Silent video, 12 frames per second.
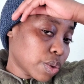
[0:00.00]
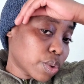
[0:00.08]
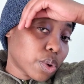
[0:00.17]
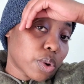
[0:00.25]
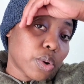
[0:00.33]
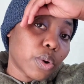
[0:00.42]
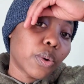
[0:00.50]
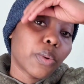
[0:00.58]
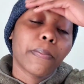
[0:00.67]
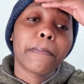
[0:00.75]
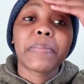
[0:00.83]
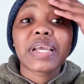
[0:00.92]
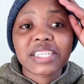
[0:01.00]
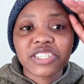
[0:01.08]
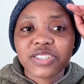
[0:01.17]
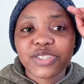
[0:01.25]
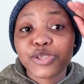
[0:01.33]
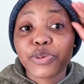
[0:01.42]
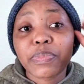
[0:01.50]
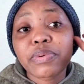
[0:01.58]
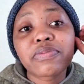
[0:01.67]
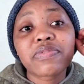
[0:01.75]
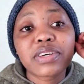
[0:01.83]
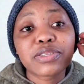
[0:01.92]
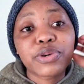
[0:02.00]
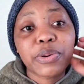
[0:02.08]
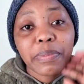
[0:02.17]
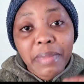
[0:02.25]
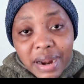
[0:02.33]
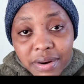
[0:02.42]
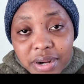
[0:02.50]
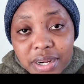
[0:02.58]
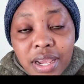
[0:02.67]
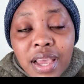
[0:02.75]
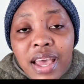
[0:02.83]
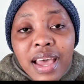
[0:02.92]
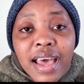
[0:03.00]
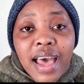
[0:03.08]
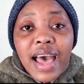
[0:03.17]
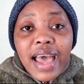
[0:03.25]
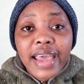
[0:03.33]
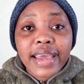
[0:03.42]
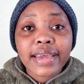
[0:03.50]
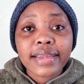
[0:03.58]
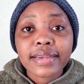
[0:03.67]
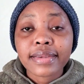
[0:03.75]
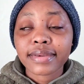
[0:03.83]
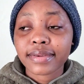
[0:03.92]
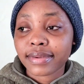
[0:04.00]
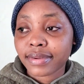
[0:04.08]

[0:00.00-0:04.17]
your pictures to prove that you're married, and